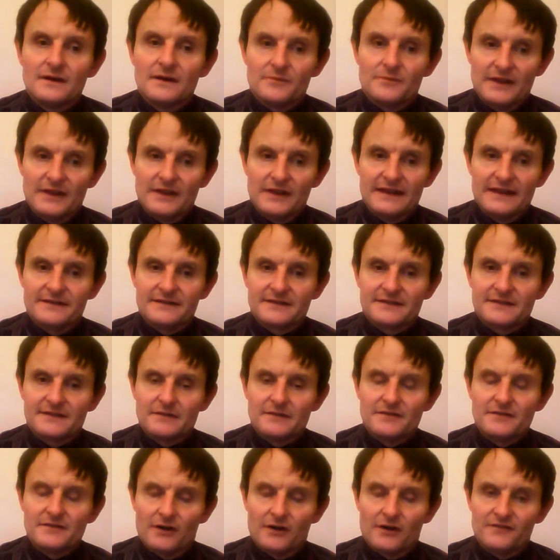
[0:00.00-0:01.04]
Brilliant. So
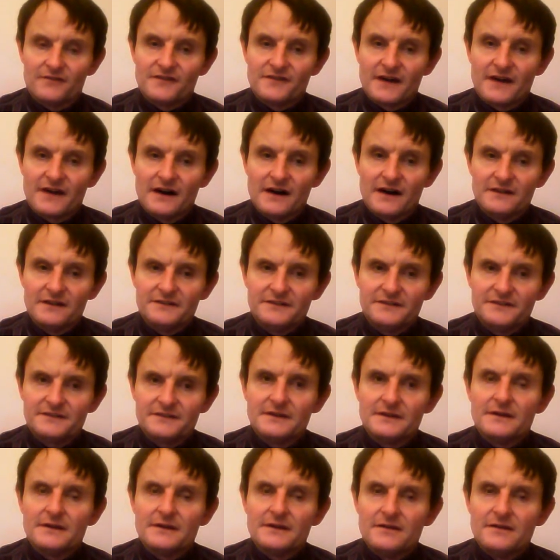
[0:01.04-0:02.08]
we've got France.
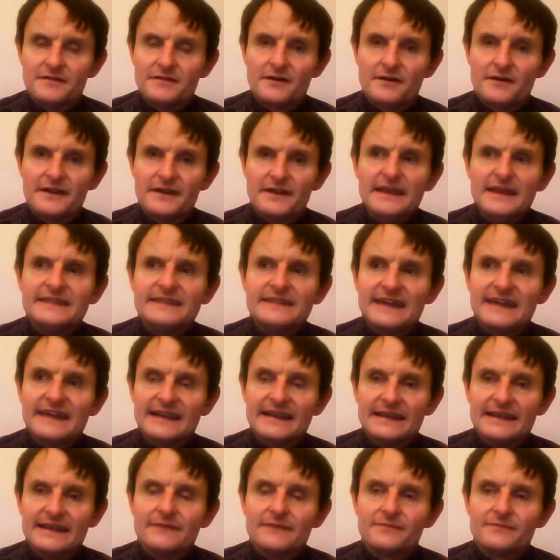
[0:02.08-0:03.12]
We've got
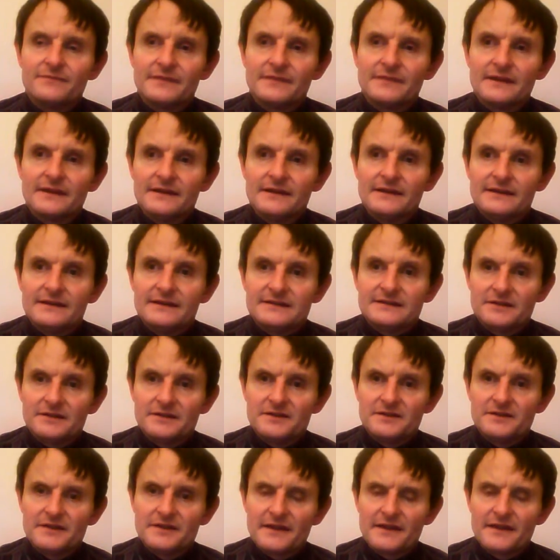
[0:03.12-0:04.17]
Italy. So
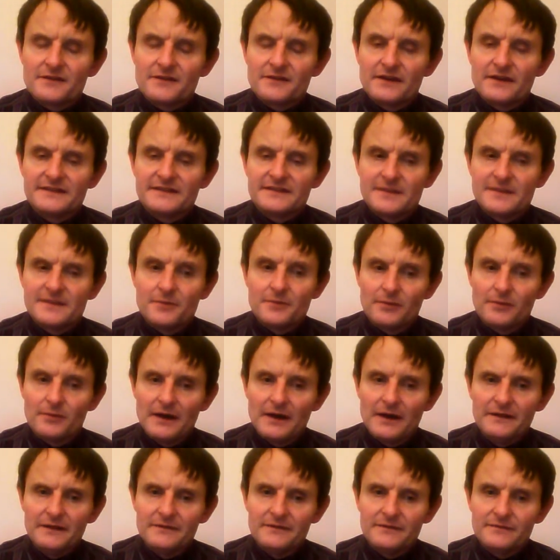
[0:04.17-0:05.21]
we do another quite simple
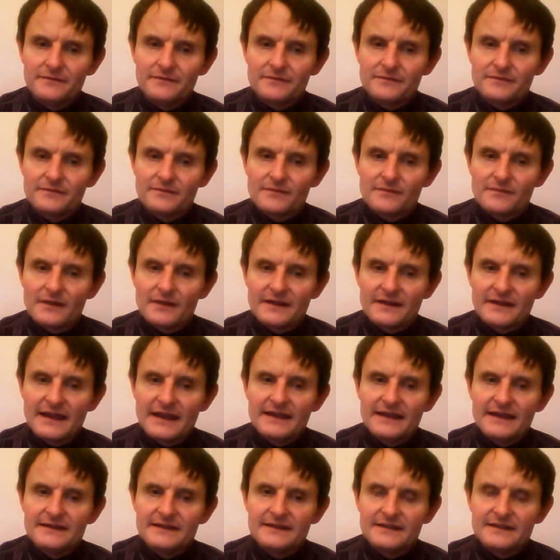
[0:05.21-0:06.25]
one.
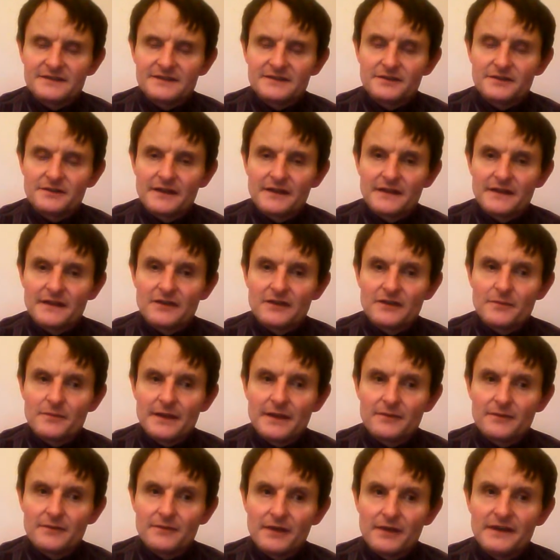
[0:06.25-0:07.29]
Okay, let's do another
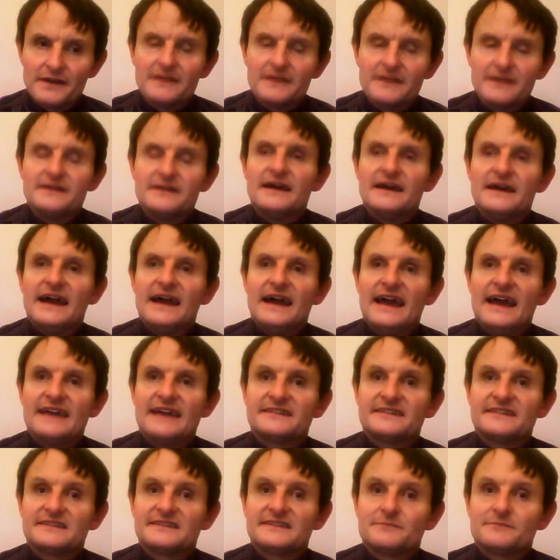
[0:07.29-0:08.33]
European one.
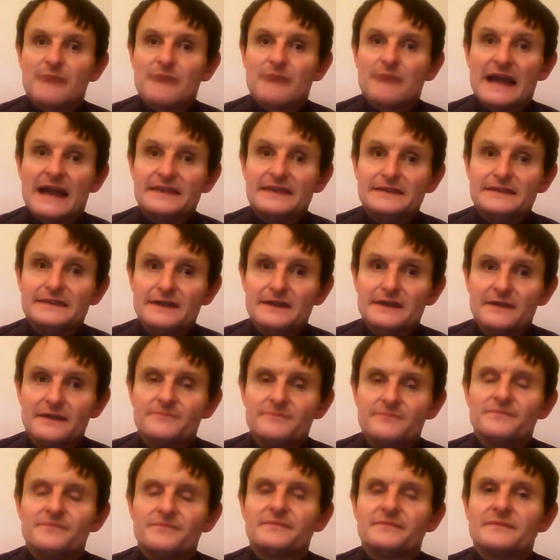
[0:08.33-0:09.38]
Espagne.
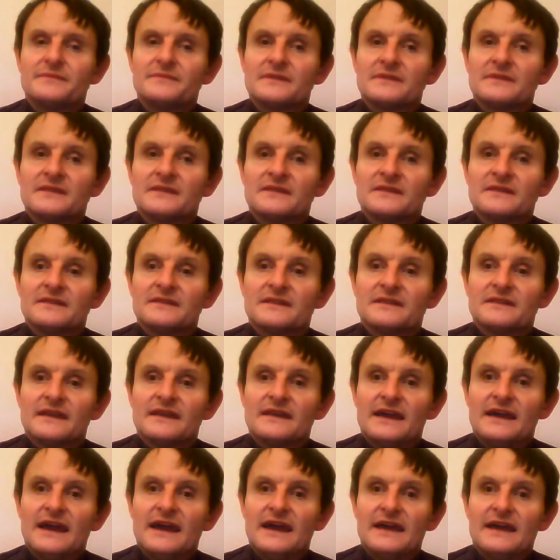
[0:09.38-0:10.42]

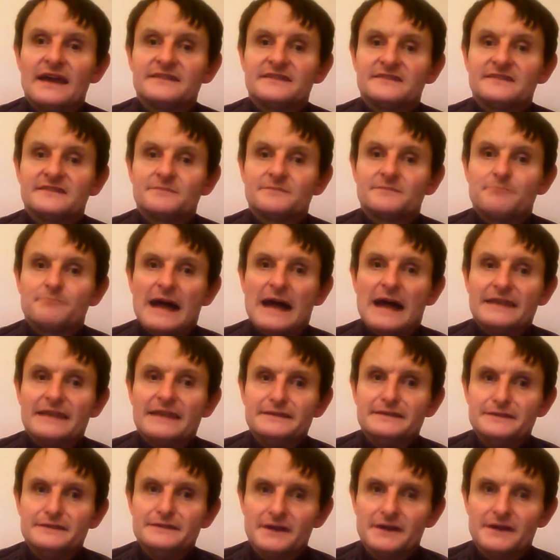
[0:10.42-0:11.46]

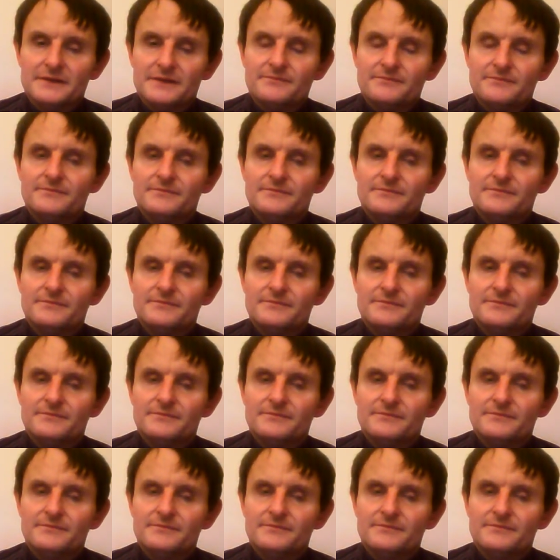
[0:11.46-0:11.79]
Espagne.